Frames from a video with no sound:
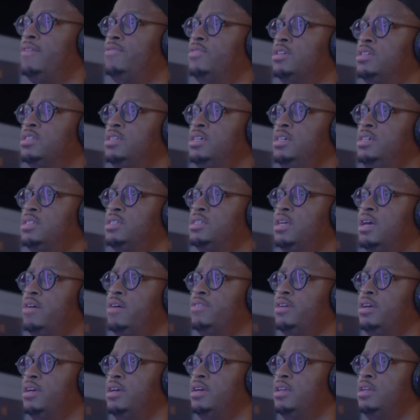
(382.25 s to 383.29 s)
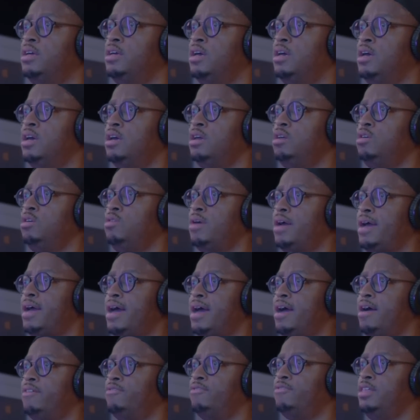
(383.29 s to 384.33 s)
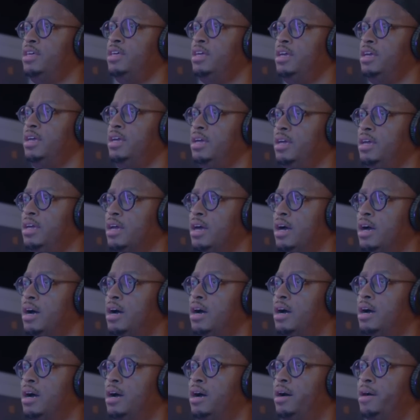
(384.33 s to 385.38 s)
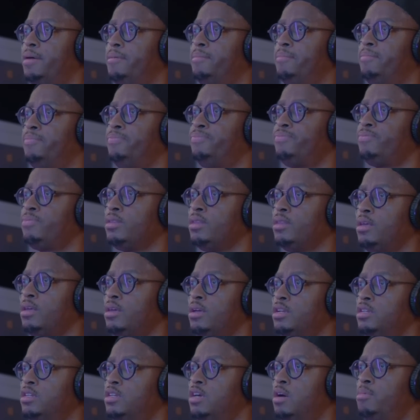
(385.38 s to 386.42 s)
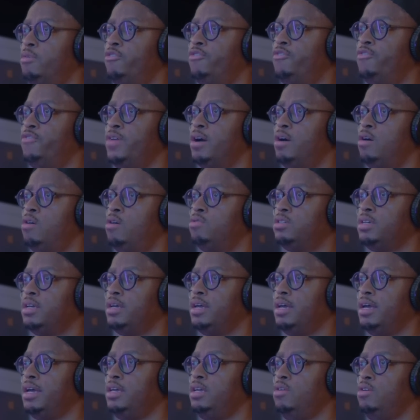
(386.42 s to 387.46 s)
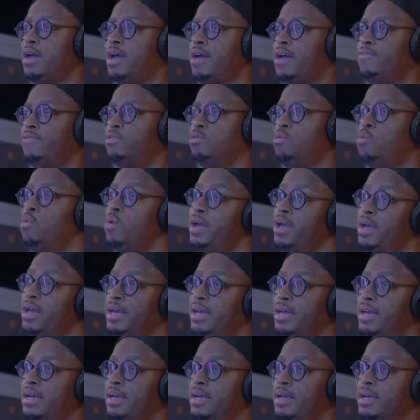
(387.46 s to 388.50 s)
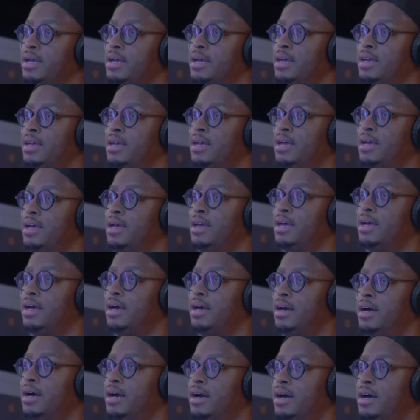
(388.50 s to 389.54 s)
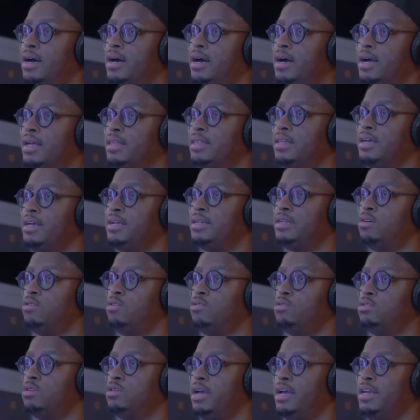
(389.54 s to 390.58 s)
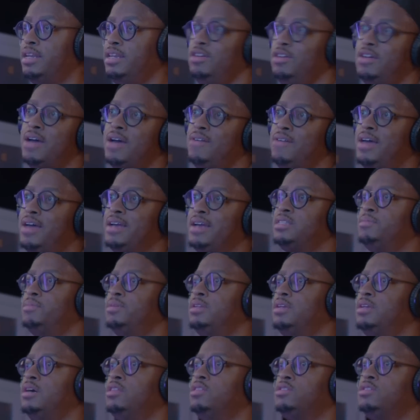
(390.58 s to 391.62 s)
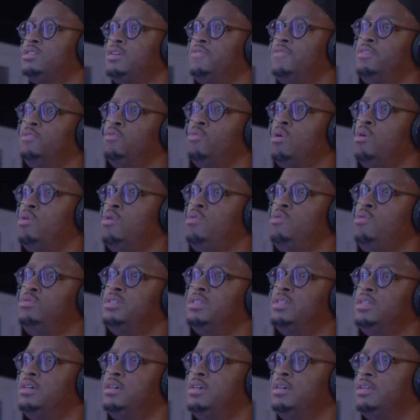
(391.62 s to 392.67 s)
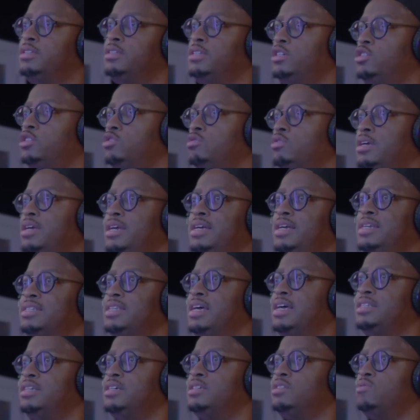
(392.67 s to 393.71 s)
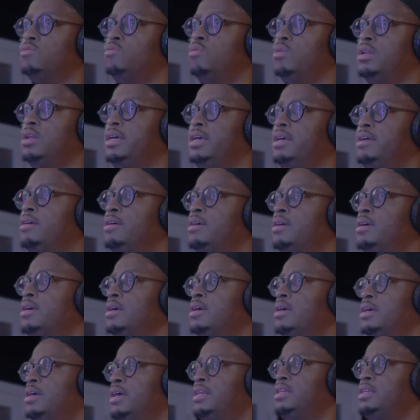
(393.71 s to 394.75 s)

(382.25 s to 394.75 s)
you have the C7, you have the double felt, and you have the wing. I think those are, and then you have like some of the other stuff, the Rhodes and the digital keys. That doesn't really